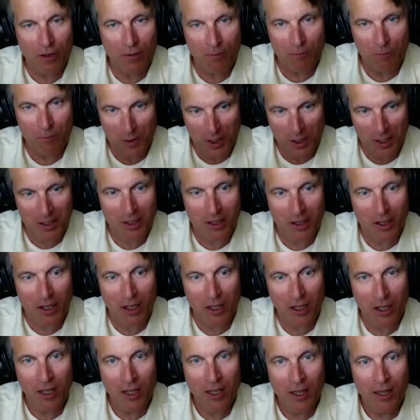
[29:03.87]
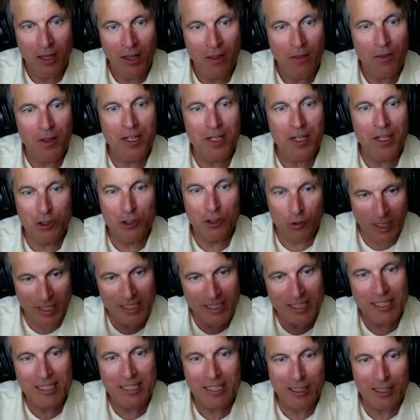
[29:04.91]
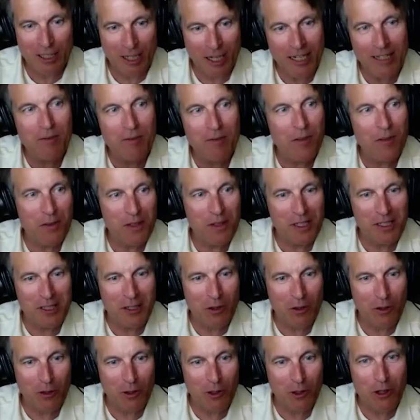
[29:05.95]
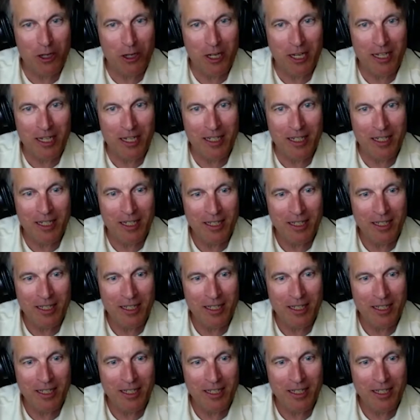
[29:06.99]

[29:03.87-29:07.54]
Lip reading: vehicle that addresses a lot of the things they're learning.